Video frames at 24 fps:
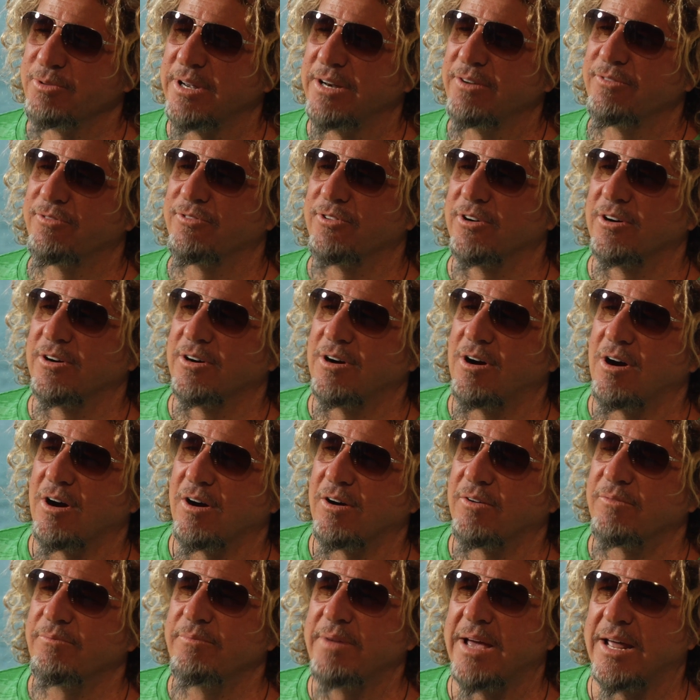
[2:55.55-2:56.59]
written for
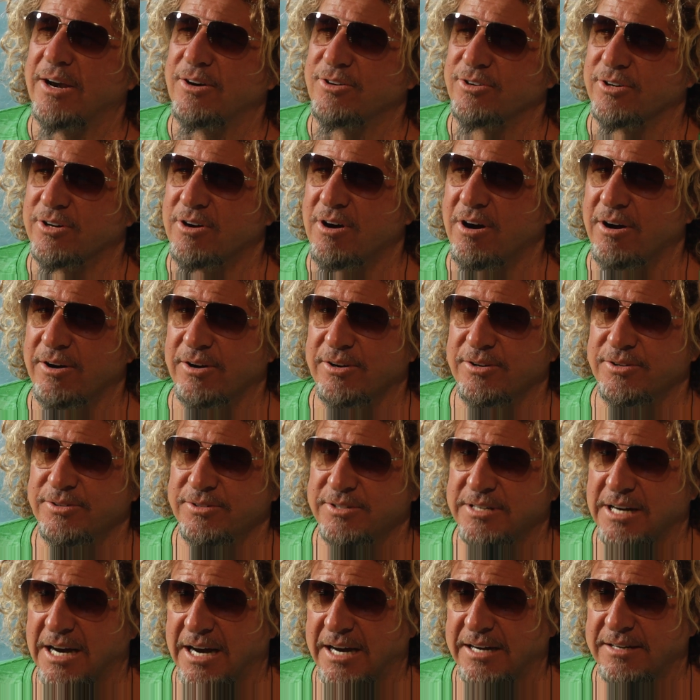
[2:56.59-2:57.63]
our manager, Carter, who
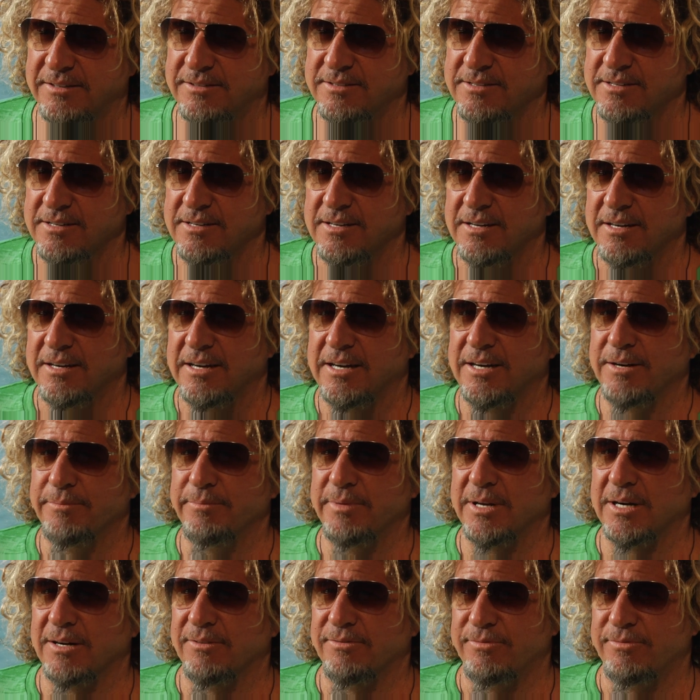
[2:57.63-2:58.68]
died in the
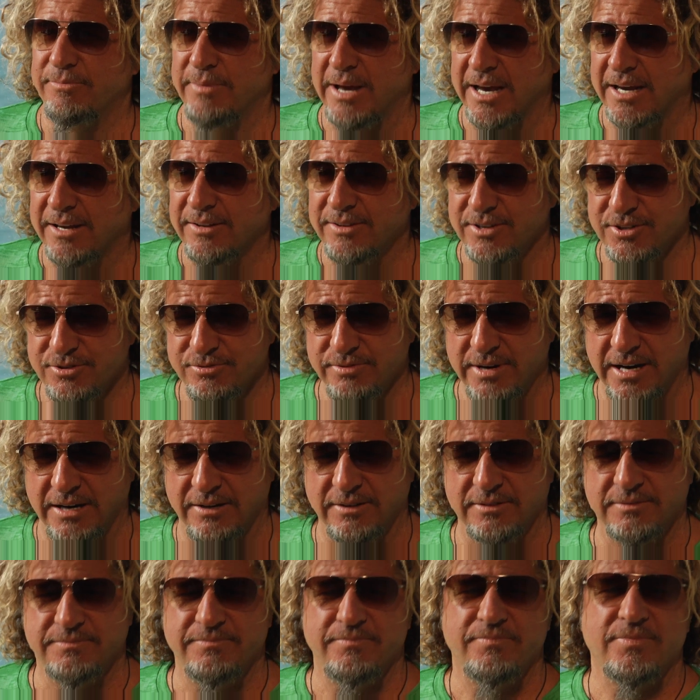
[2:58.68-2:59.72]
middle of making this
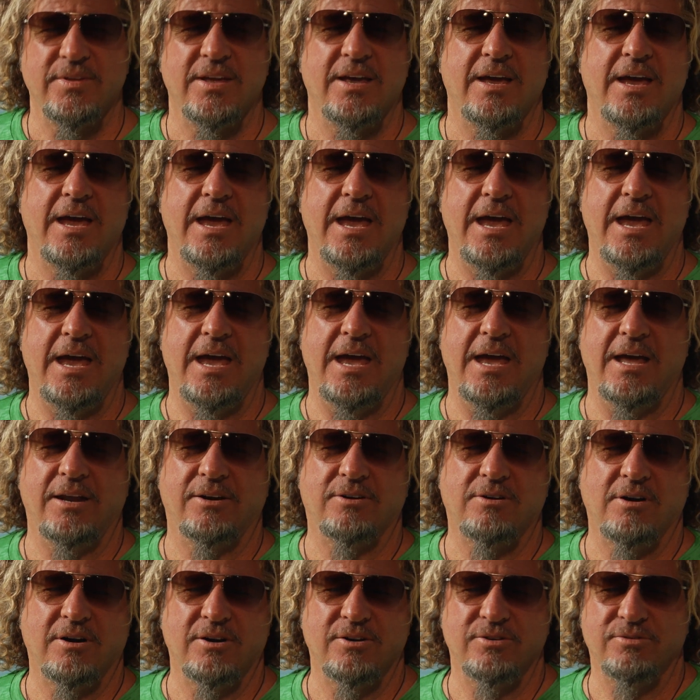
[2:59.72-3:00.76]
record. And
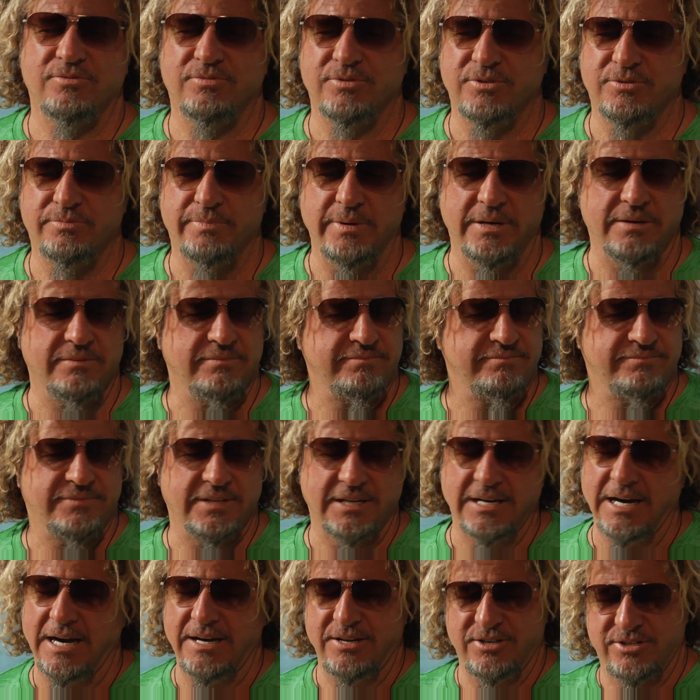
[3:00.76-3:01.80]
Carter has been the
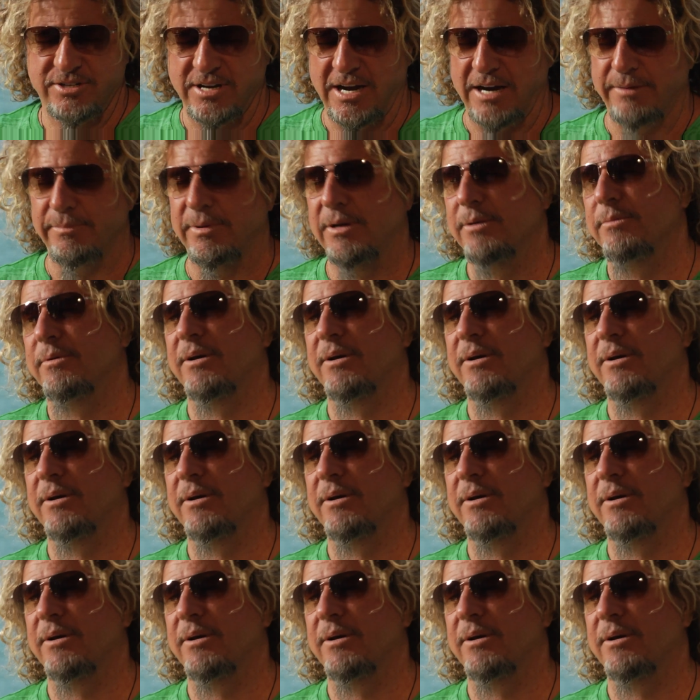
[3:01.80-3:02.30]
guy who signed me to